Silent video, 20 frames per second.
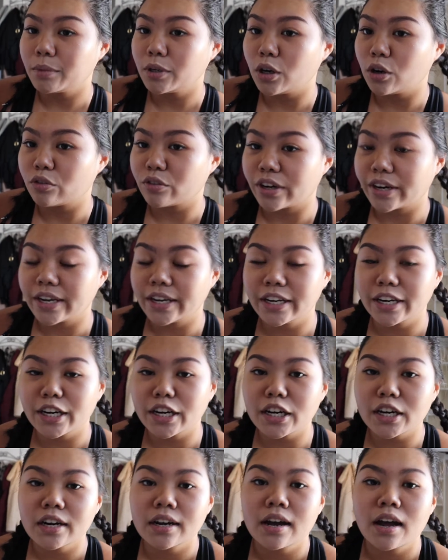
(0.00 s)
me over
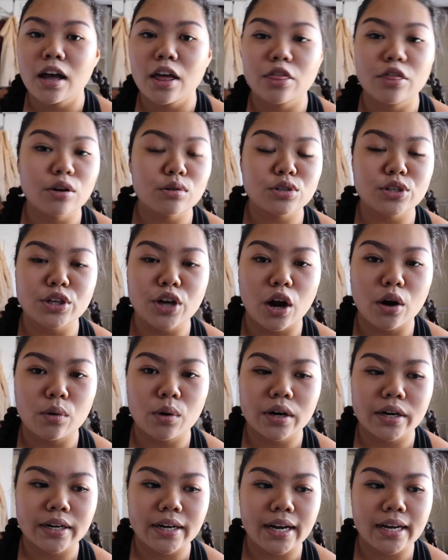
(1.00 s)
here, those are not
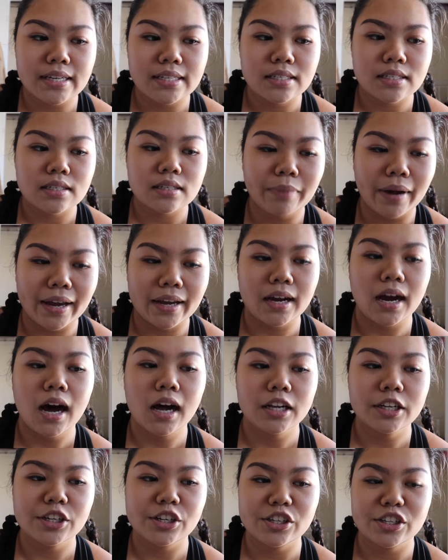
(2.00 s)
organized by
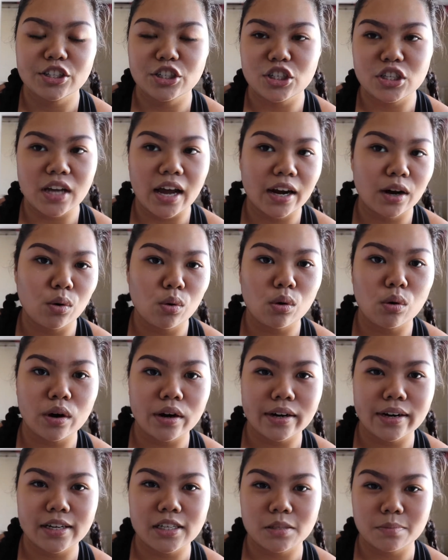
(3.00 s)
color. They're just kind of
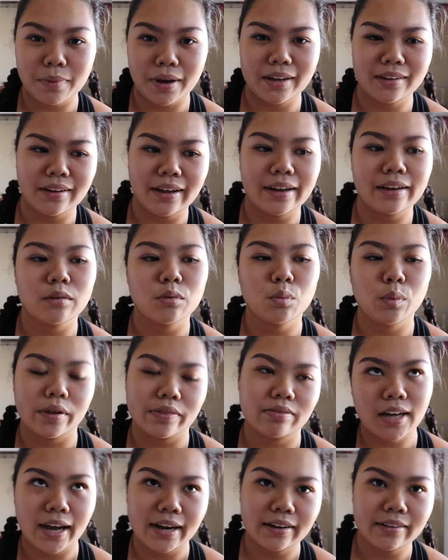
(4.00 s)
organized by like
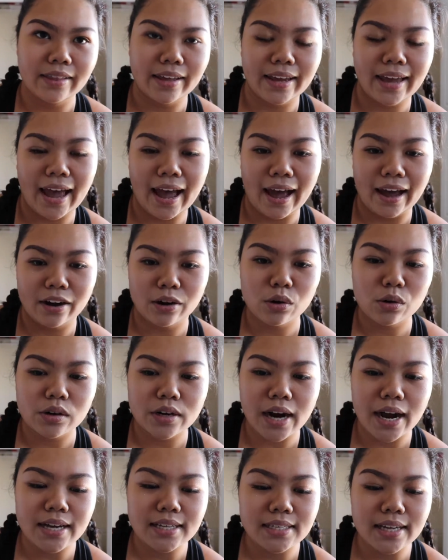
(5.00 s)
what kind of they
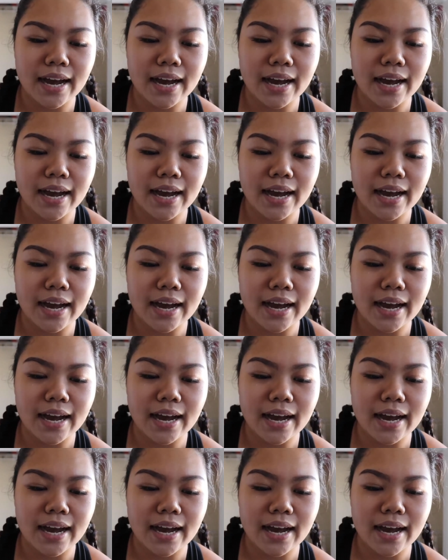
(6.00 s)
categorize